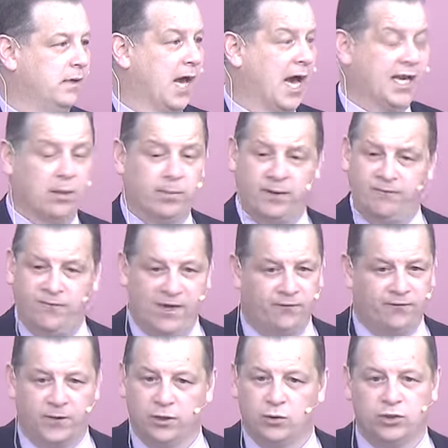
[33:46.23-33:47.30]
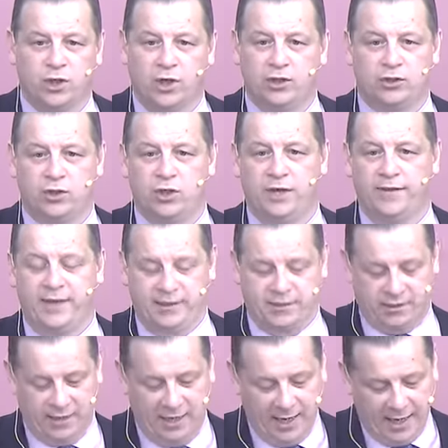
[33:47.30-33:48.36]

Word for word: And He'll be faithful, no doubt, to you this